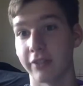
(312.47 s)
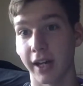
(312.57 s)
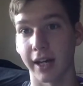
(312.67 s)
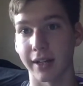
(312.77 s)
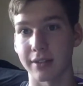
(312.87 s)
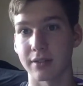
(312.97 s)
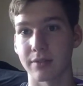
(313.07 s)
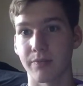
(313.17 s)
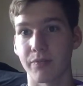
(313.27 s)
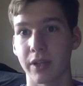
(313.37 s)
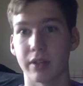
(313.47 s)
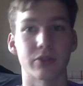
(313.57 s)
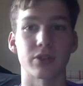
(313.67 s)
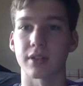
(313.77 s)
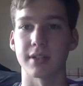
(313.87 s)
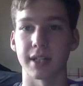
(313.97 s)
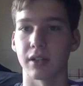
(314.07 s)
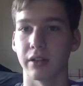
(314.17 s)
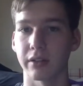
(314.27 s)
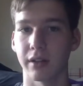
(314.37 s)
fast, it's just going to take
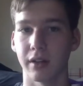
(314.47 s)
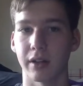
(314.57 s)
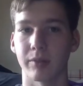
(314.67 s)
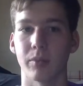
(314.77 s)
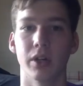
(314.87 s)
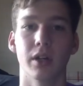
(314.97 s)
a long time.